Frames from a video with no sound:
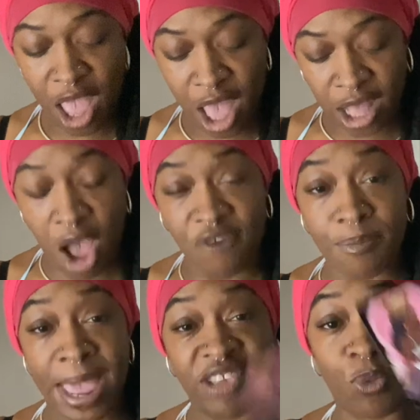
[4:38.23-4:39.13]

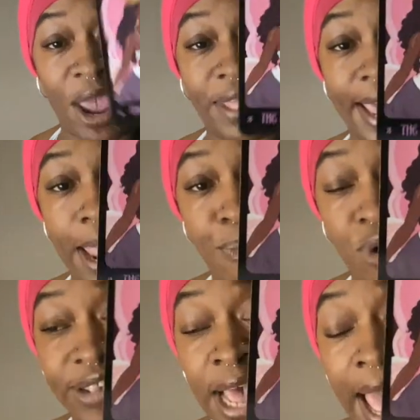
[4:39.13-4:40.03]
Confirmation, we have the
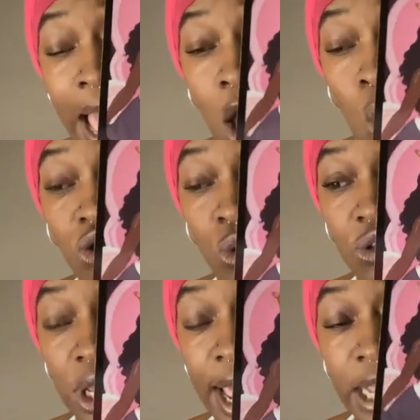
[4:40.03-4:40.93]
Empress. I also
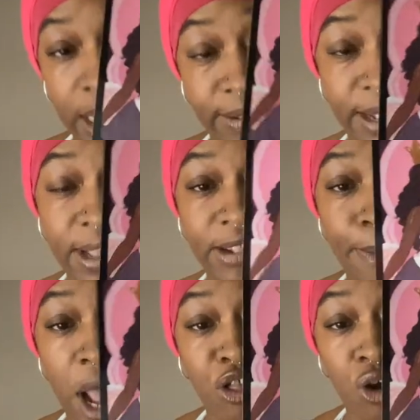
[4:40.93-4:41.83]
see like that this is a
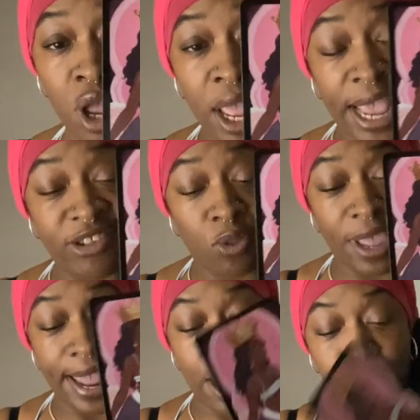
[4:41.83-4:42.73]
mother, and so
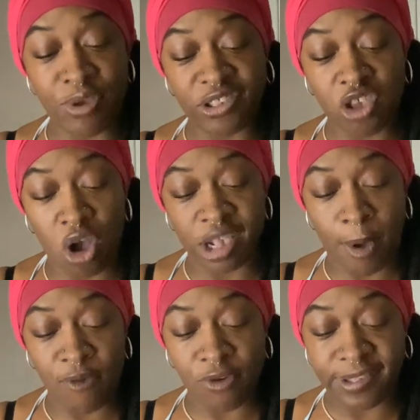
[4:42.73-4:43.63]
the Empress talks
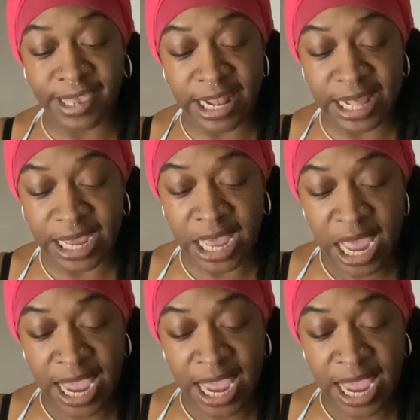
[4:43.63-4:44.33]
about fertility.